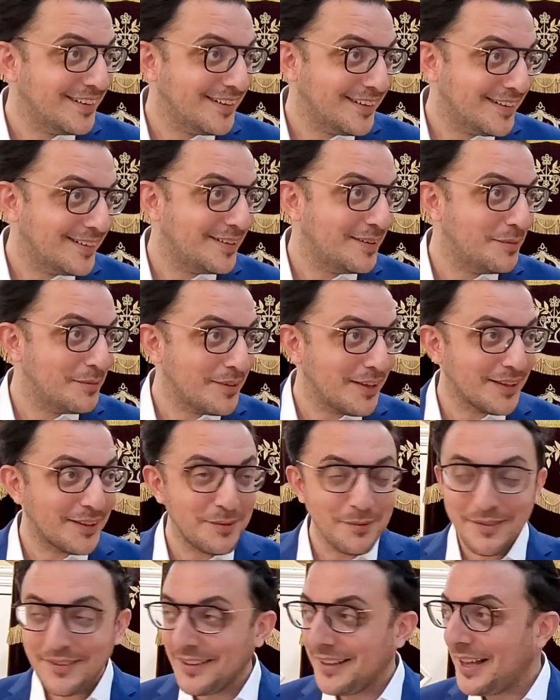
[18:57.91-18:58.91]
It seems like
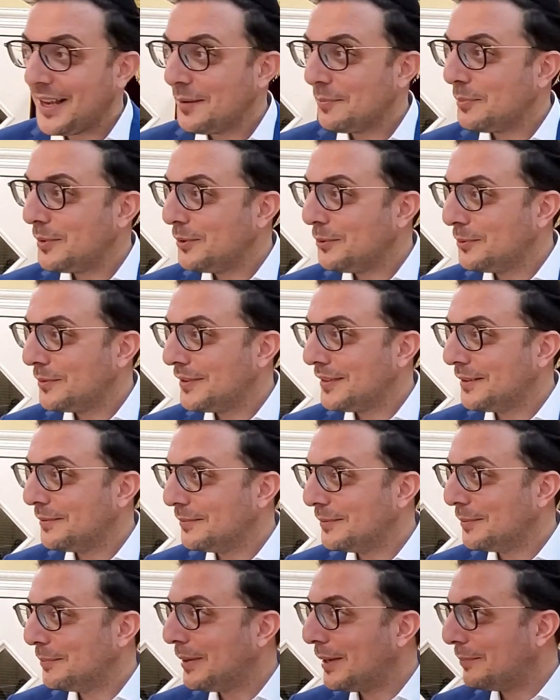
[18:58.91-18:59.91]
there was a lot of
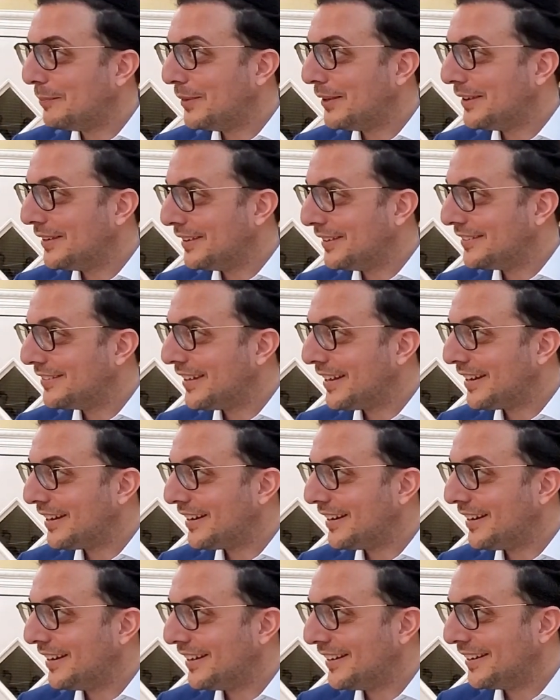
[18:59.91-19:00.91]
piyutim about money
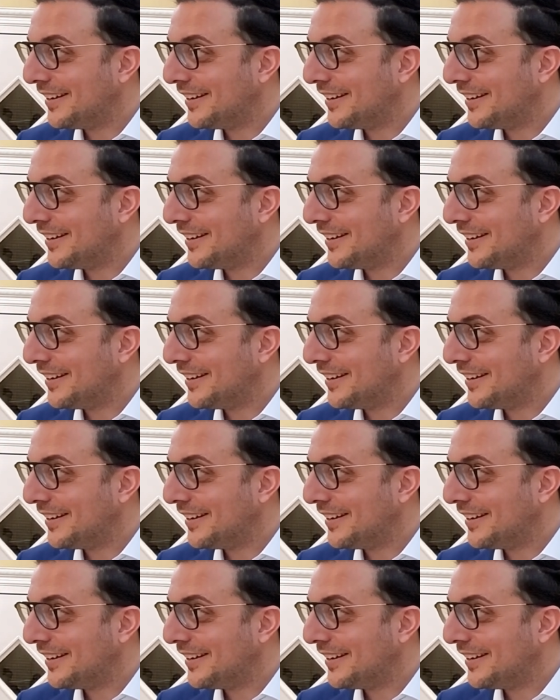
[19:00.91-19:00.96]
Saturday night.